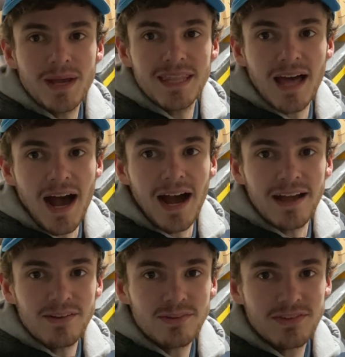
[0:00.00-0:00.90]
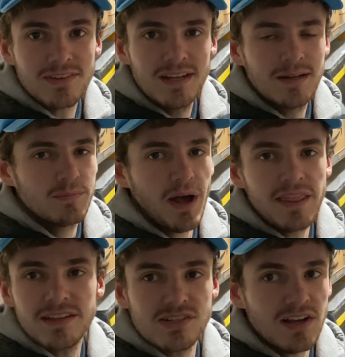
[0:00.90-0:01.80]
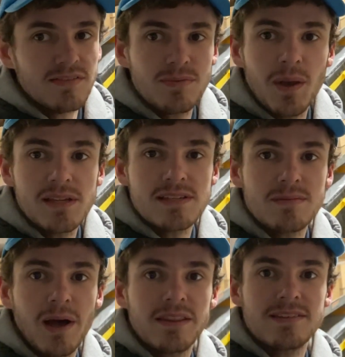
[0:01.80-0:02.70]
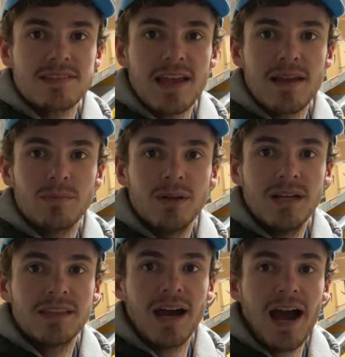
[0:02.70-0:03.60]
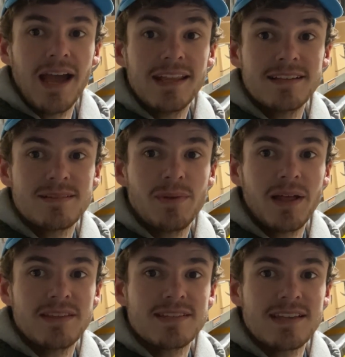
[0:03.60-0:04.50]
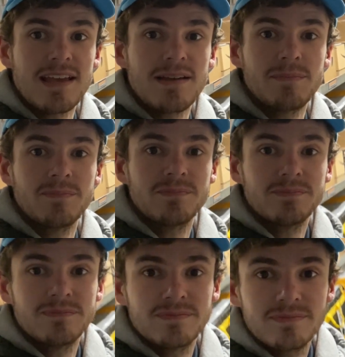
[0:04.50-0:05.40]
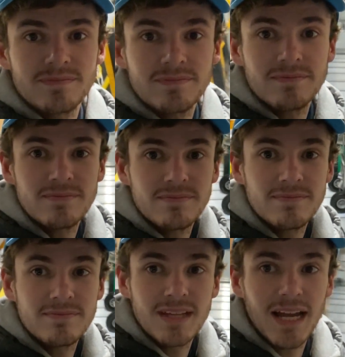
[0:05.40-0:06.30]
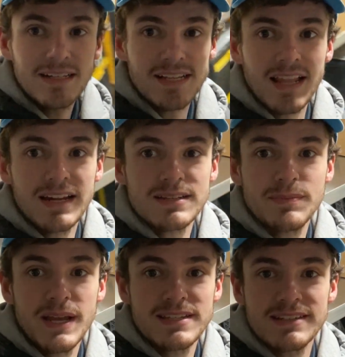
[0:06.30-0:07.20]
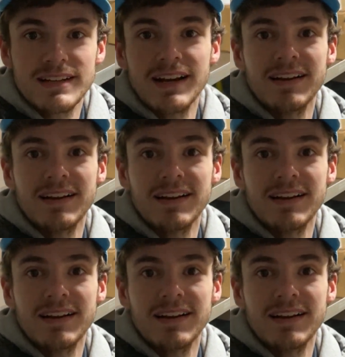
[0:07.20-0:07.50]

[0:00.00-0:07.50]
in the aisles, but the shelf space is about the same. The height is about the same. There's a lot of space in here.